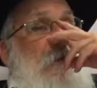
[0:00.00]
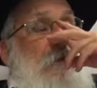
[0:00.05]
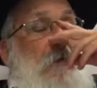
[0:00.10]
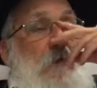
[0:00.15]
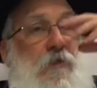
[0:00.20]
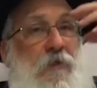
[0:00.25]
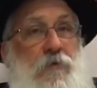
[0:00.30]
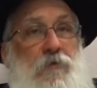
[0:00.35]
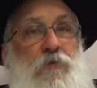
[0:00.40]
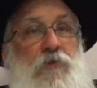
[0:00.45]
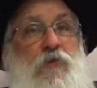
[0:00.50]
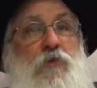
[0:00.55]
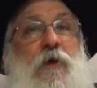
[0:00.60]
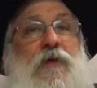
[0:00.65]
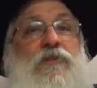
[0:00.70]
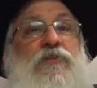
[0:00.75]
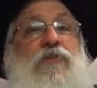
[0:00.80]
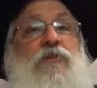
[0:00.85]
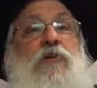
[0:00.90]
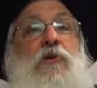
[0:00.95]
Okay, the
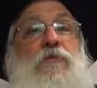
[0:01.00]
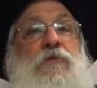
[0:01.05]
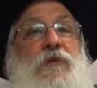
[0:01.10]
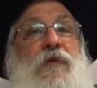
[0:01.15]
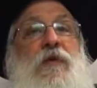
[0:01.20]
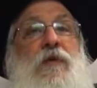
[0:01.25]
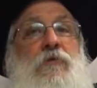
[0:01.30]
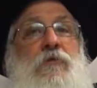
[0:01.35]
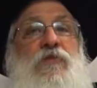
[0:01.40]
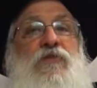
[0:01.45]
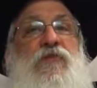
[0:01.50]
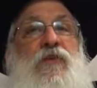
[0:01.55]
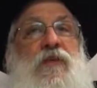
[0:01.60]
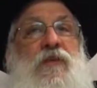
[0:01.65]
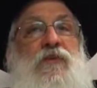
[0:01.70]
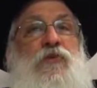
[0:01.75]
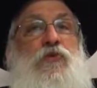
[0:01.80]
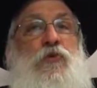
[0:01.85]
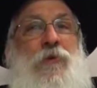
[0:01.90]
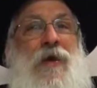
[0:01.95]
question over here is,
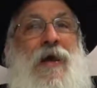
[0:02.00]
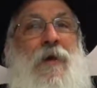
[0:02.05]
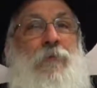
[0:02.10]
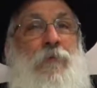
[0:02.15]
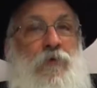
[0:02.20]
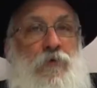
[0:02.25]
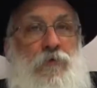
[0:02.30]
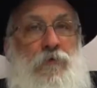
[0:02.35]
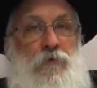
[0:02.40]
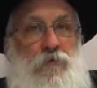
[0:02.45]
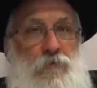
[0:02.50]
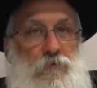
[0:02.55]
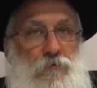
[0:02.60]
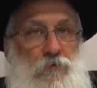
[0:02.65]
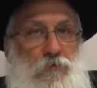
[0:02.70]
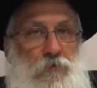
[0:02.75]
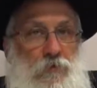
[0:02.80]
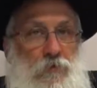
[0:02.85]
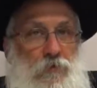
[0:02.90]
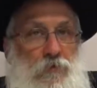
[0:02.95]
in grammar,
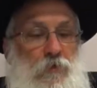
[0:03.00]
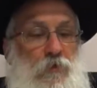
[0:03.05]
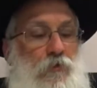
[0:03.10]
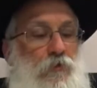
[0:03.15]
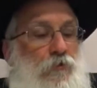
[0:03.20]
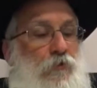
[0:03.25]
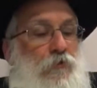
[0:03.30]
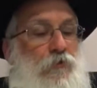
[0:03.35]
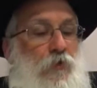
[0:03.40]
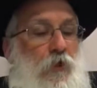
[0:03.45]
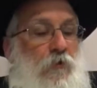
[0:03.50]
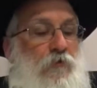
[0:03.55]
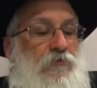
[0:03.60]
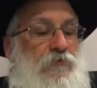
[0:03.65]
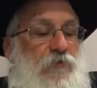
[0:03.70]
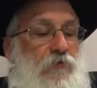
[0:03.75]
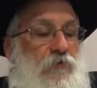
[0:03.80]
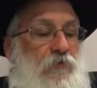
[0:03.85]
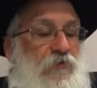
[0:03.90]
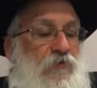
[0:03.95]
the Torah
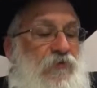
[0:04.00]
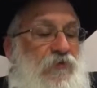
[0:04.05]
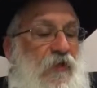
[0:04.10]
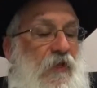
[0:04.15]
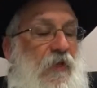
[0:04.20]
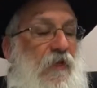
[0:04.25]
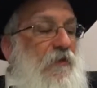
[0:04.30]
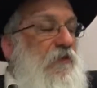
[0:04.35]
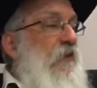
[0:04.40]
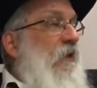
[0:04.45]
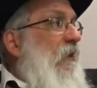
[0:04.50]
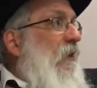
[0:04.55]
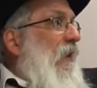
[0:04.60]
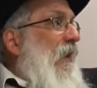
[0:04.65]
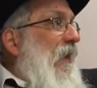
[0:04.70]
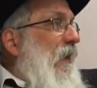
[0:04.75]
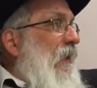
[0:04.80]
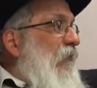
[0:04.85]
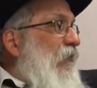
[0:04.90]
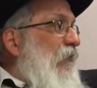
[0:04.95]
should have said,
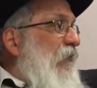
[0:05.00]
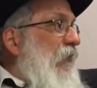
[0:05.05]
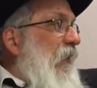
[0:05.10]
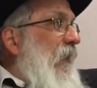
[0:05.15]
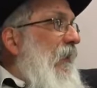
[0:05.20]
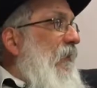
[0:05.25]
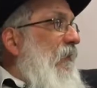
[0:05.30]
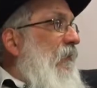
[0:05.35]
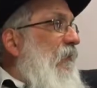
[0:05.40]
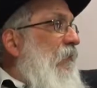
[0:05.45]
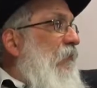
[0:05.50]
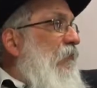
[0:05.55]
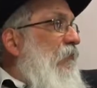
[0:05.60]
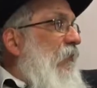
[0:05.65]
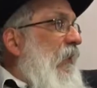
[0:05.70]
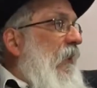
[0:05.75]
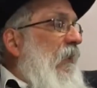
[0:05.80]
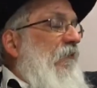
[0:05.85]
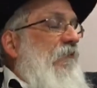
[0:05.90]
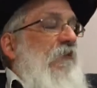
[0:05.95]
Asei
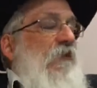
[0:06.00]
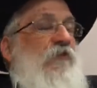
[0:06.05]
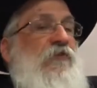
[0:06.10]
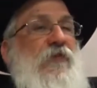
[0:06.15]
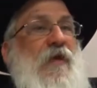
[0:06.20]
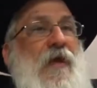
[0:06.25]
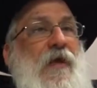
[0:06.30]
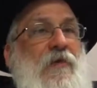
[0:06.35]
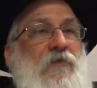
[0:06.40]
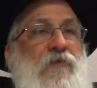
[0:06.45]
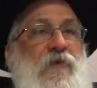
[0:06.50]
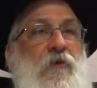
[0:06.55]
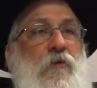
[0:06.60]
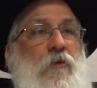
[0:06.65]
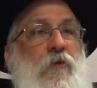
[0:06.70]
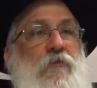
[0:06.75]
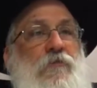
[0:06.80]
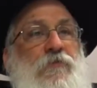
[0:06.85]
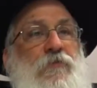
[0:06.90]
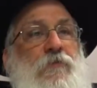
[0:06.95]
tevas atze
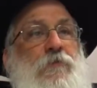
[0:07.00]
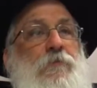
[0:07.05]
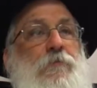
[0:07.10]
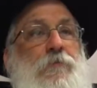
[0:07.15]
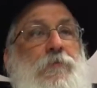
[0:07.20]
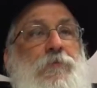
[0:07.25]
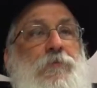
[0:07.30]
gefer.